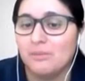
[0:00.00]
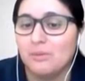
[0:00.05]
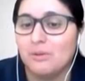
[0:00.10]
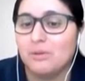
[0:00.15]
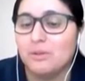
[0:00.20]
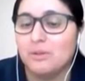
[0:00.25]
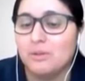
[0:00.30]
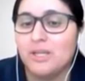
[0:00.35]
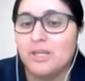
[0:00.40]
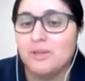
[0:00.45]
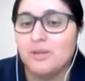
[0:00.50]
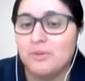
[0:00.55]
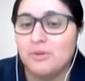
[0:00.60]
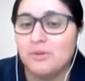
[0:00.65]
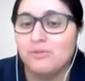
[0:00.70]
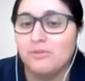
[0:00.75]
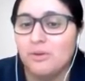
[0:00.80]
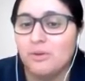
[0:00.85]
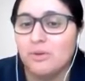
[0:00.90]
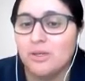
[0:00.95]
would keep you
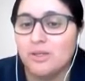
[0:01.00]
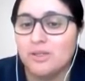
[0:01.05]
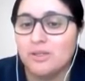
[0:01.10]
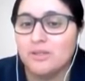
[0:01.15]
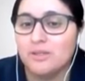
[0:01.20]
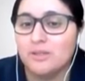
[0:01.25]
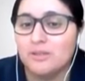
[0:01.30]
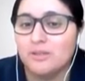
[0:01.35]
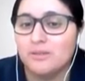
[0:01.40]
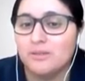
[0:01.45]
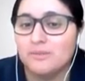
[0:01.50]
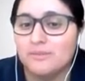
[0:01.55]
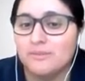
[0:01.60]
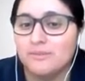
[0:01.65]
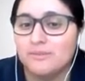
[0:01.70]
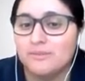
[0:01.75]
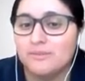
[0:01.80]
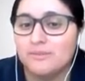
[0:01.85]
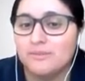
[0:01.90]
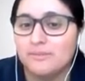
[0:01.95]
focused
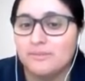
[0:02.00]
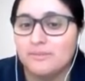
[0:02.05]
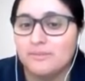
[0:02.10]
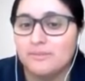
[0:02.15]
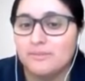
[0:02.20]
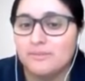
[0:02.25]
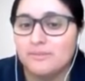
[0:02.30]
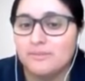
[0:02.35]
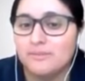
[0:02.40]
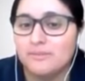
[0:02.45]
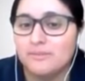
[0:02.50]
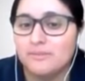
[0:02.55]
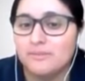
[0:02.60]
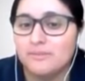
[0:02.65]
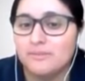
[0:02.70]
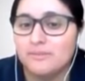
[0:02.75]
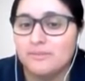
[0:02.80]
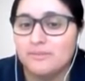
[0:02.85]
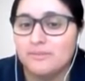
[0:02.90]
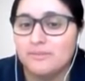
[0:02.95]

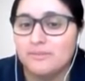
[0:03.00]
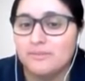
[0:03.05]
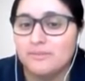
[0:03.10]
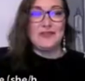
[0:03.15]
Thank